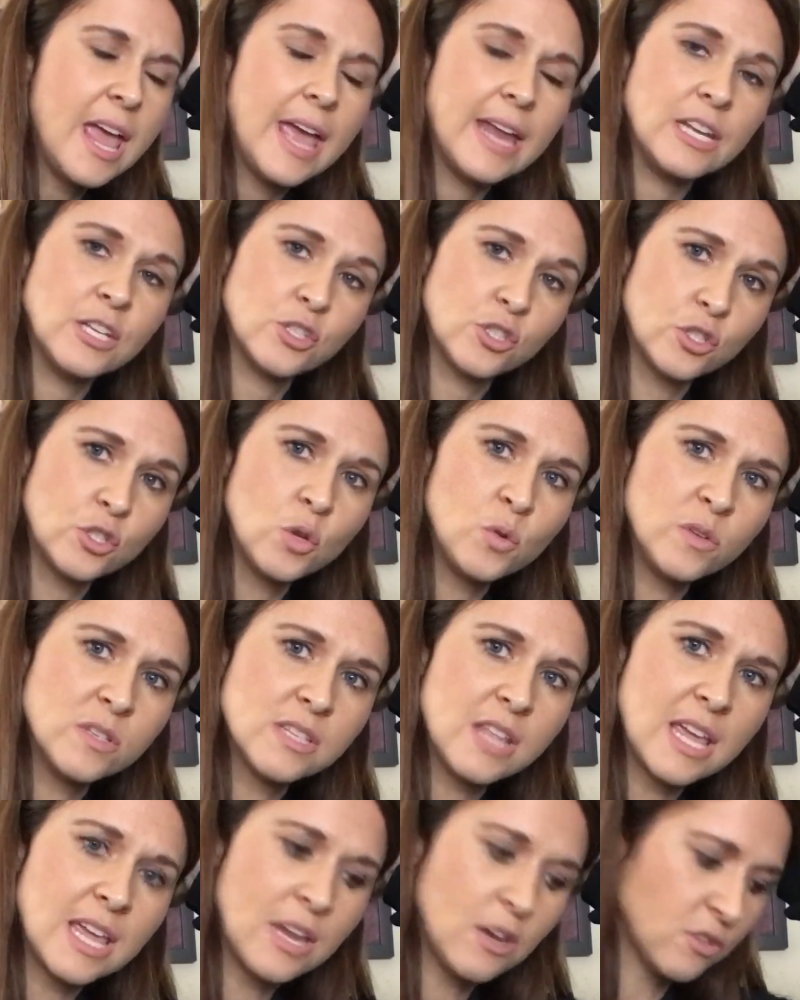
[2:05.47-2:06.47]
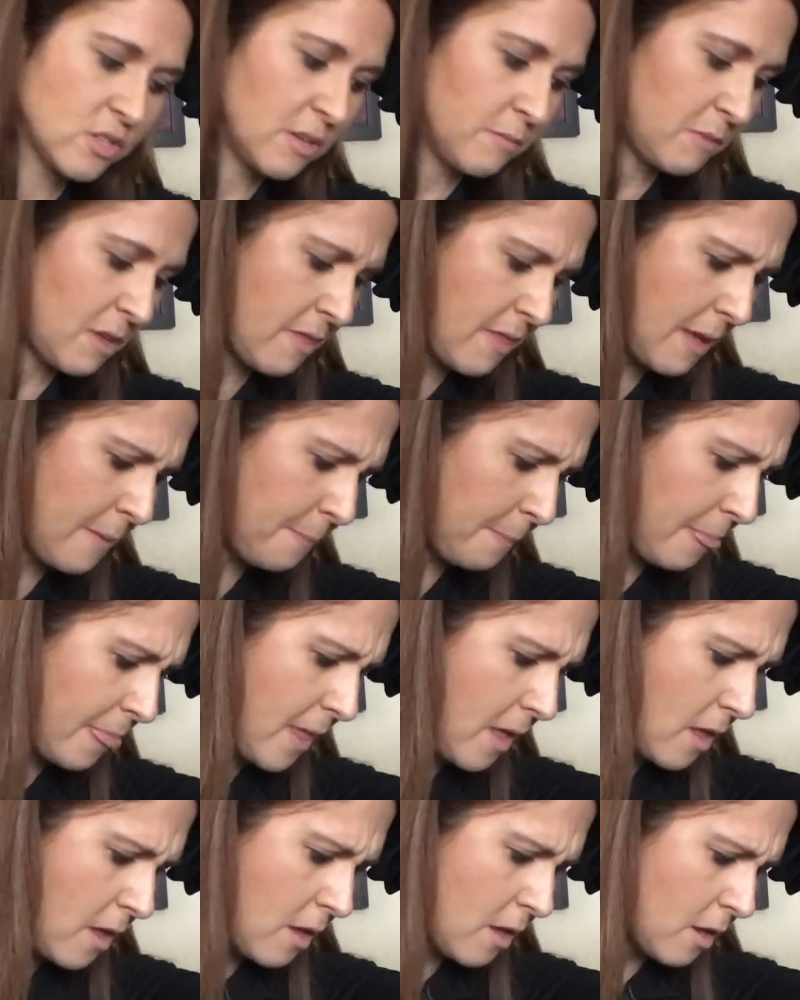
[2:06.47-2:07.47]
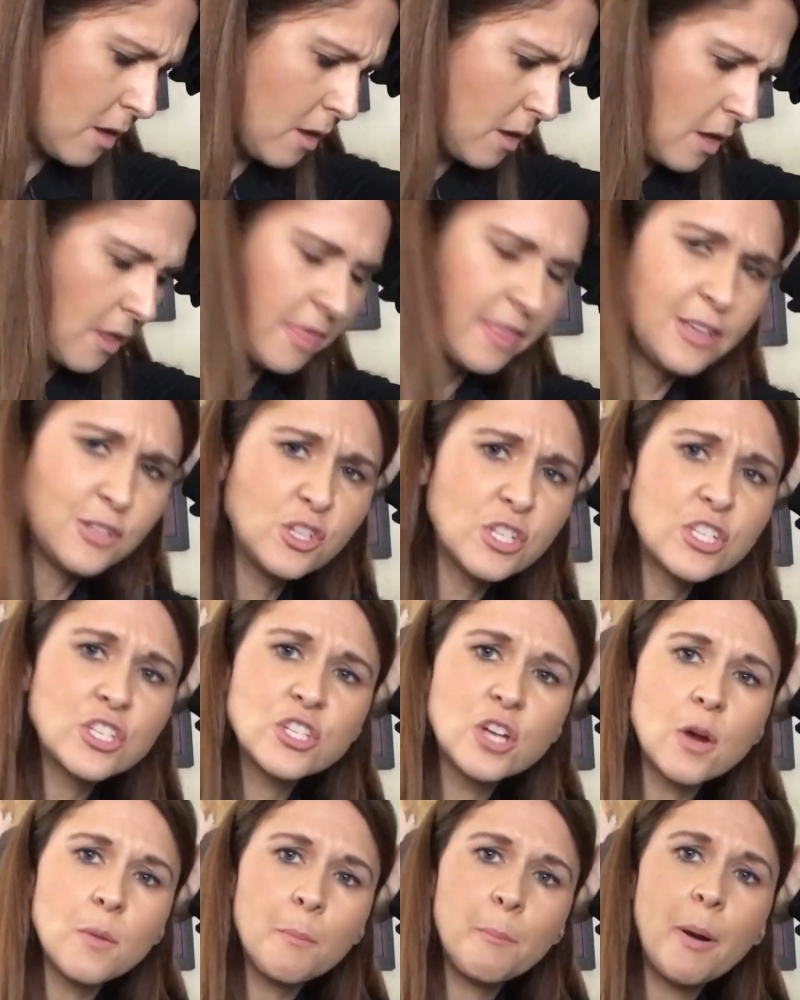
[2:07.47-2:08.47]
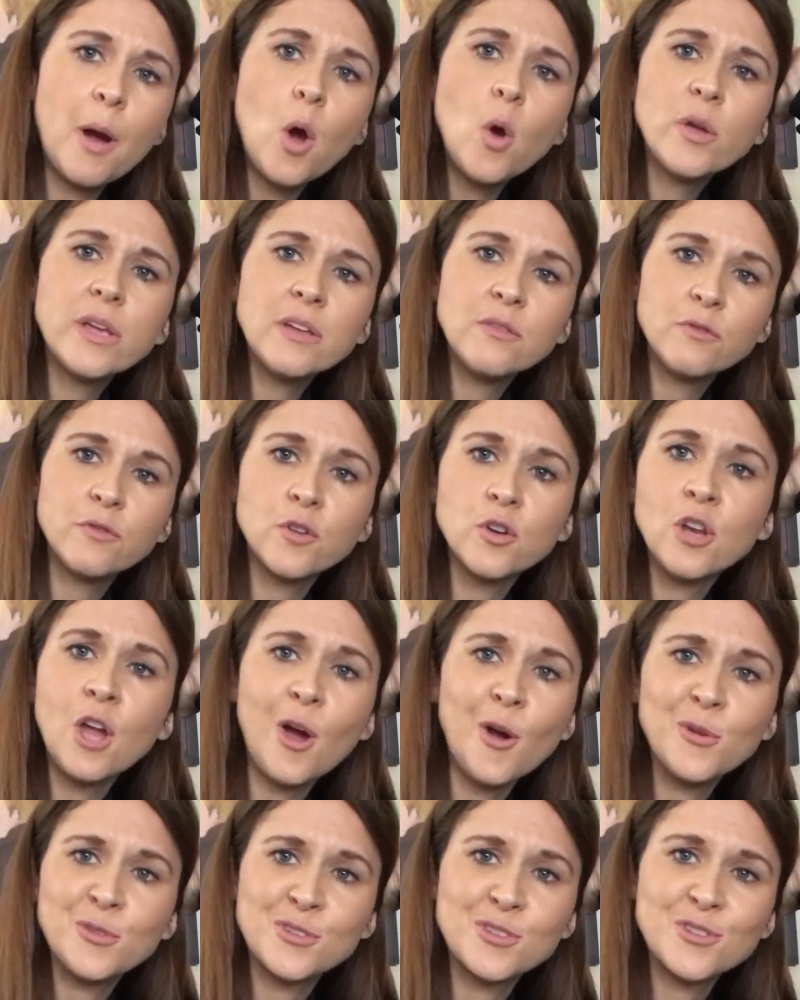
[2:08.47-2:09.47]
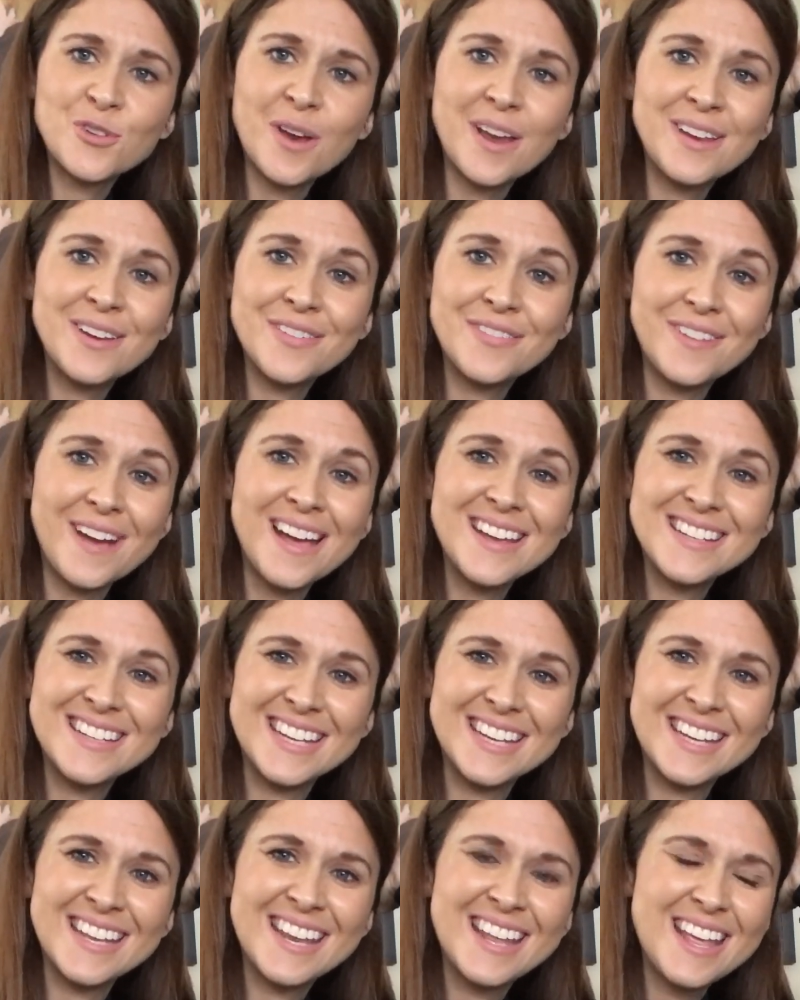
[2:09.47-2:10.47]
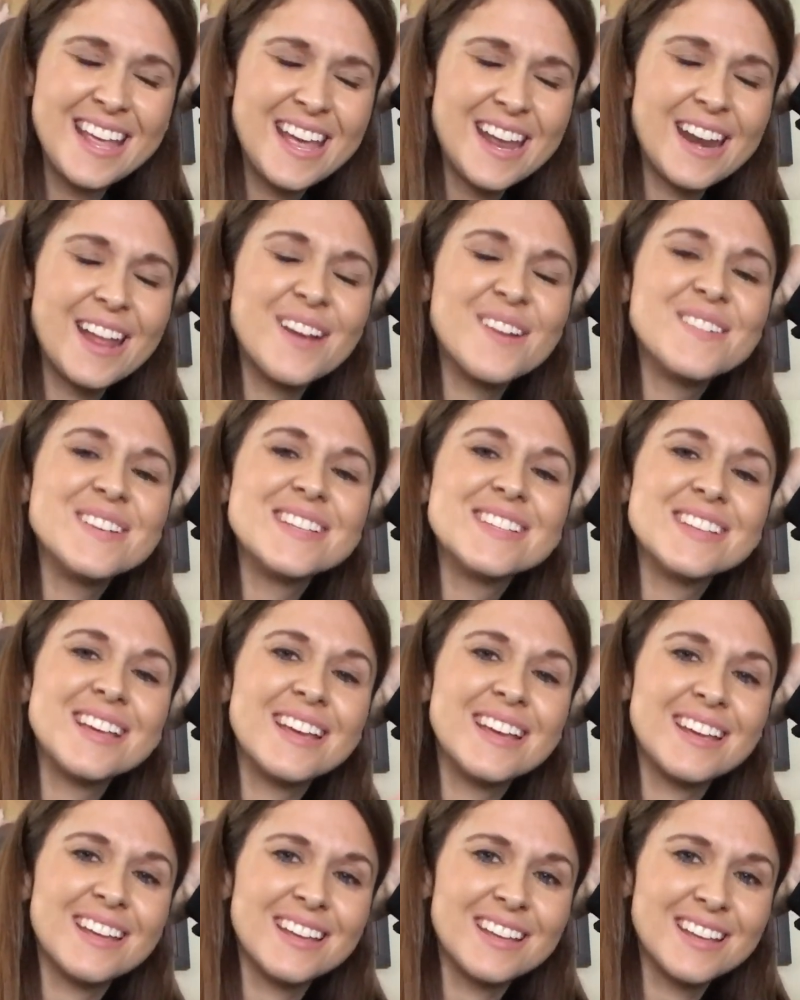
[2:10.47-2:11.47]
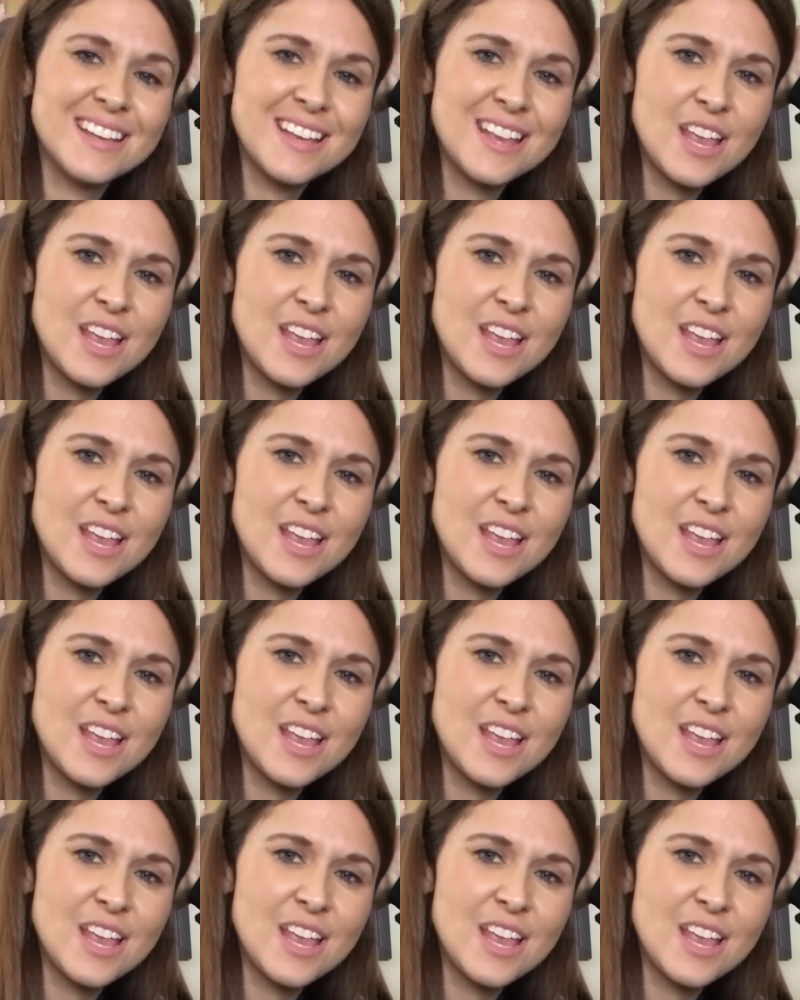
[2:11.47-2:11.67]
And as soon as they hear something, they just start poking for notes, trying to find it. And I always say,